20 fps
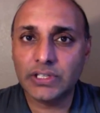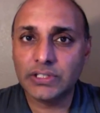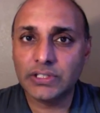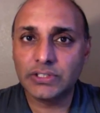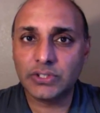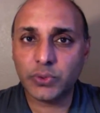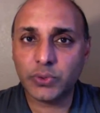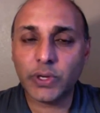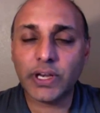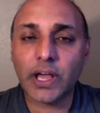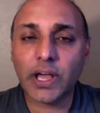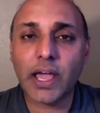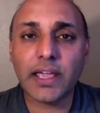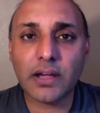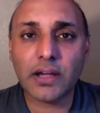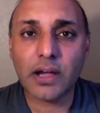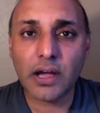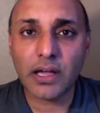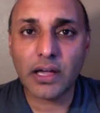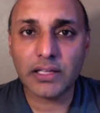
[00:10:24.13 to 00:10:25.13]
twin
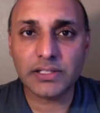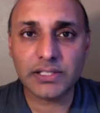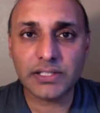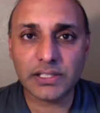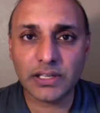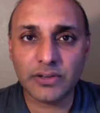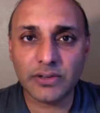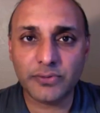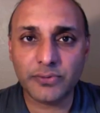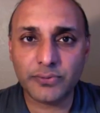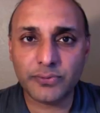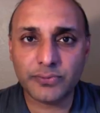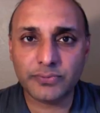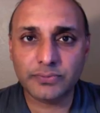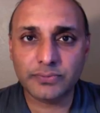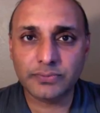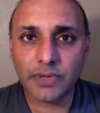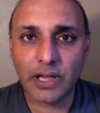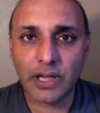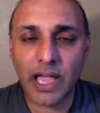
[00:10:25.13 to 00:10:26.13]
icons of
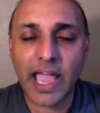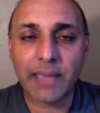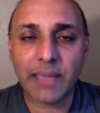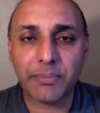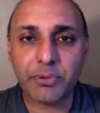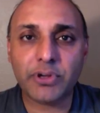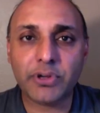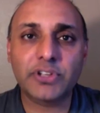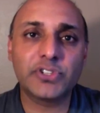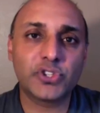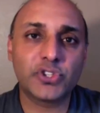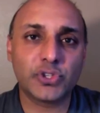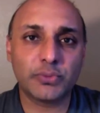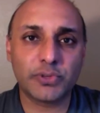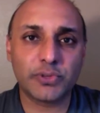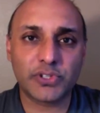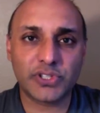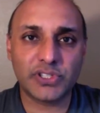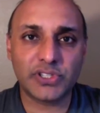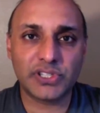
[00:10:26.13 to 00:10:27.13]
a hyper-consumer
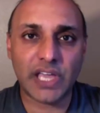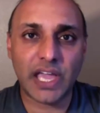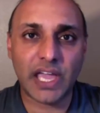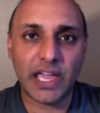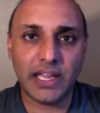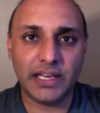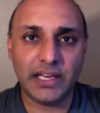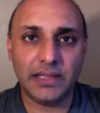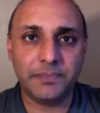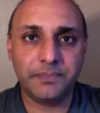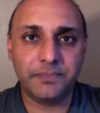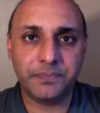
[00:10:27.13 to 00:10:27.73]
society,